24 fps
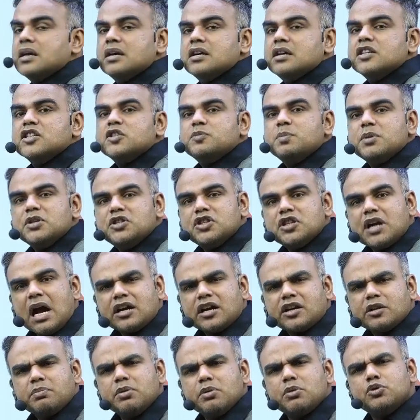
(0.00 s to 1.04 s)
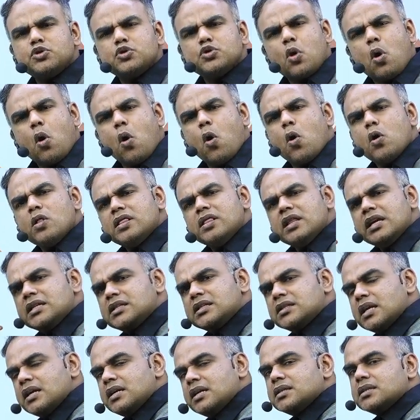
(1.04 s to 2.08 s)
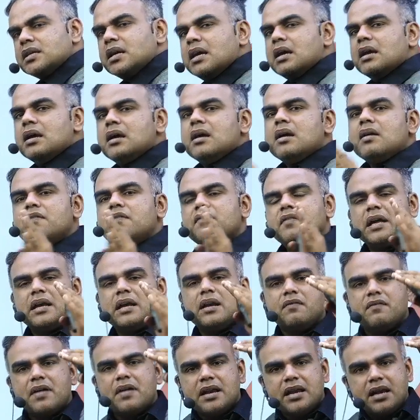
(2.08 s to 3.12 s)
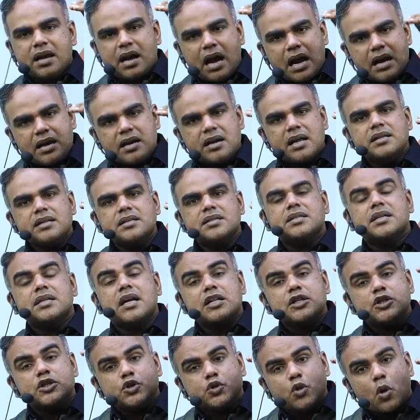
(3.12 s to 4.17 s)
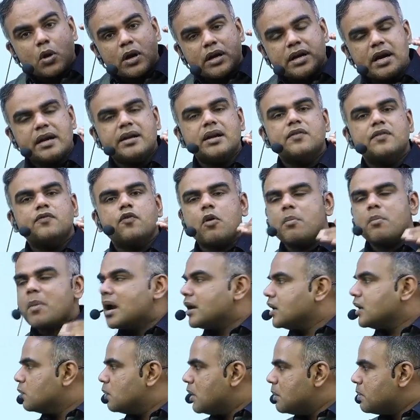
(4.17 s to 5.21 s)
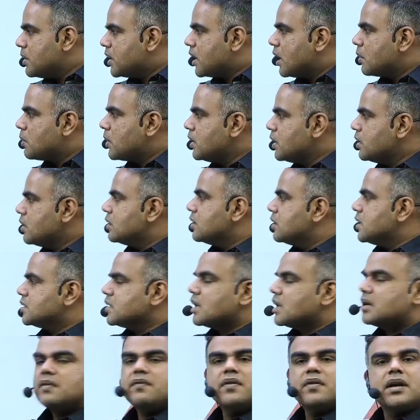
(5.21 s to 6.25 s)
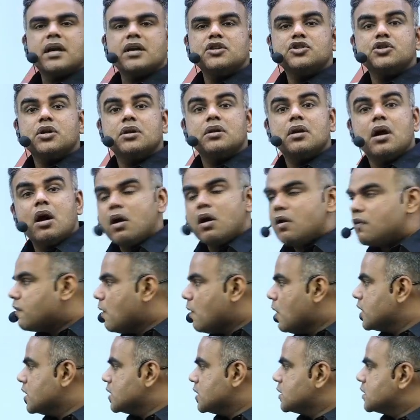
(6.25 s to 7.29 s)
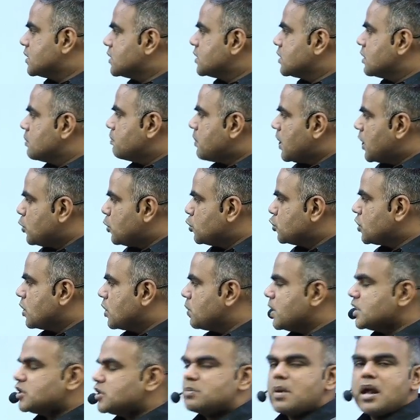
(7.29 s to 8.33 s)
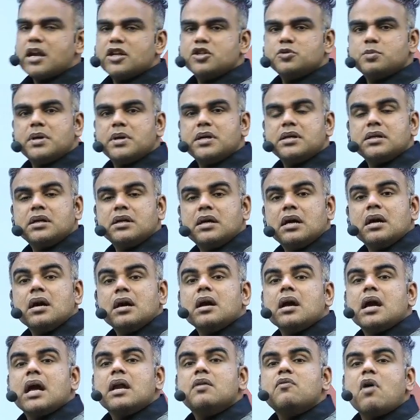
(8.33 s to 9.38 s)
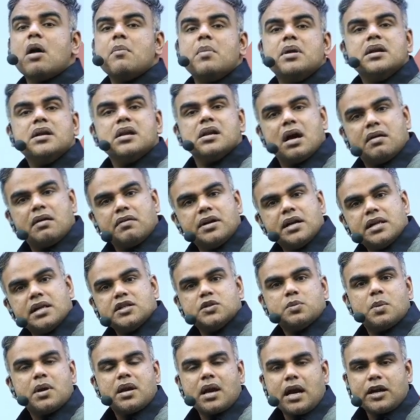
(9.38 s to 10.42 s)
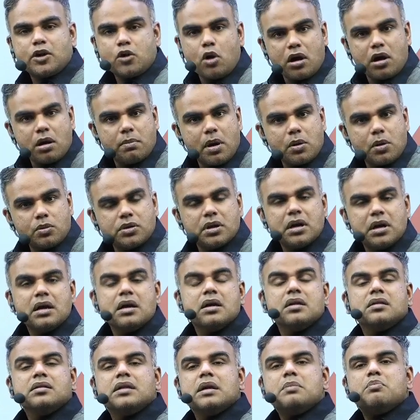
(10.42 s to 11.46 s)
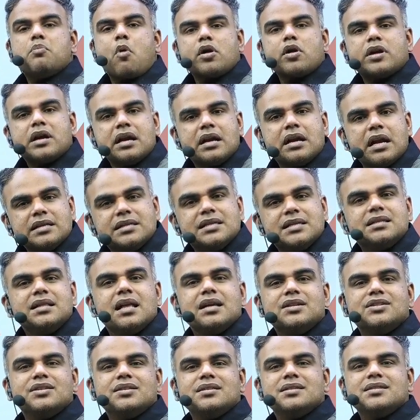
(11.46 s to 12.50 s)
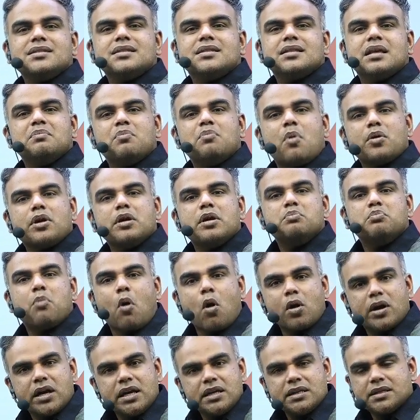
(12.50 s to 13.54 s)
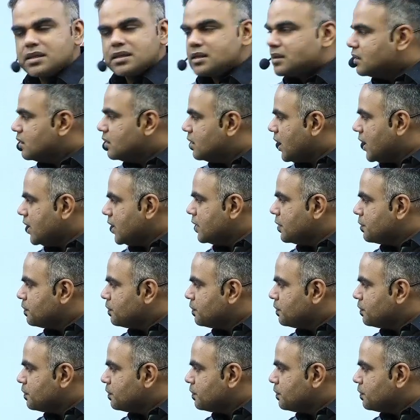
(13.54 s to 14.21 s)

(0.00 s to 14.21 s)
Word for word: species attributes, all these things in a very condensed, consolidated format will be covered. Desertification, forests, pollution, waste management, environmental governance, where I talk about the important legislations, the important bodies, right?